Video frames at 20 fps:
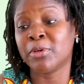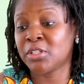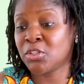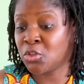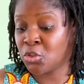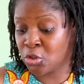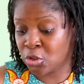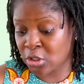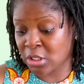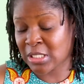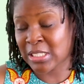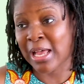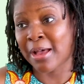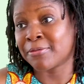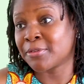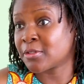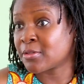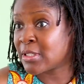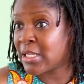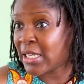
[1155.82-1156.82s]
we just
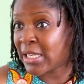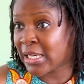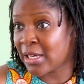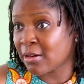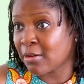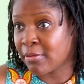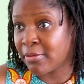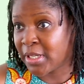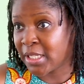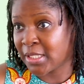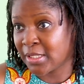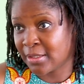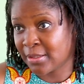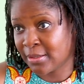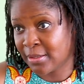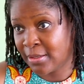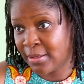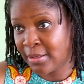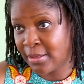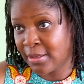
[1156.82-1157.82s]
have to take care of it.
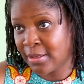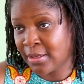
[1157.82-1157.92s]
Yeah.